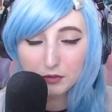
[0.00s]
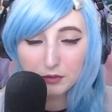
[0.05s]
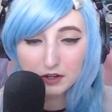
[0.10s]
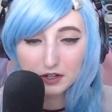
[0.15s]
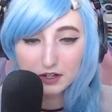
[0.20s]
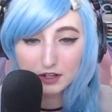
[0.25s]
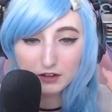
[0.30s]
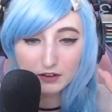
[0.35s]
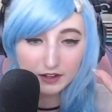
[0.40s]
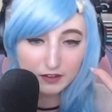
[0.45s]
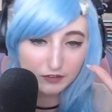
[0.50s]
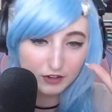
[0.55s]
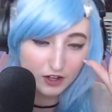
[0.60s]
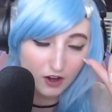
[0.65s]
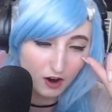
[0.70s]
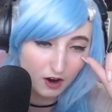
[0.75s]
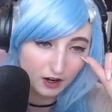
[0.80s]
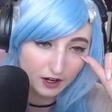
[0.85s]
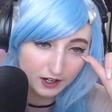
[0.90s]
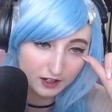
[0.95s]
So we're going to click
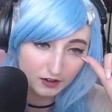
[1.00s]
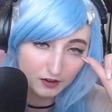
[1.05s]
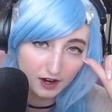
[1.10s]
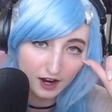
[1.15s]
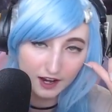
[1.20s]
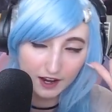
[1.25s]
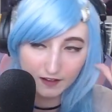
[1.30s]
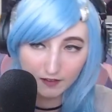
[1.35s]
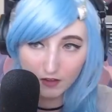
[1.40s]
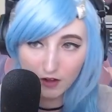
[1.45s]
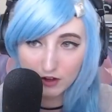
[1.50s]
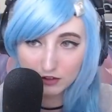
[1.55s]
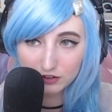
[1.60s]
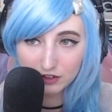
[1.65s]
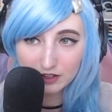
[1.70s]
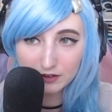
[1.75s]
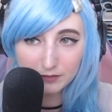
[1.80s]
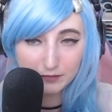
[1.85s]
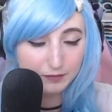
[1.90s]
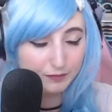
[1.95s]
VR and go ahead and
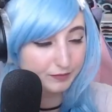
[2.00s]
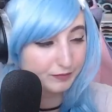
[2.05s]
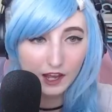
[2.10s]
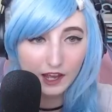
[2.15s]
launch it.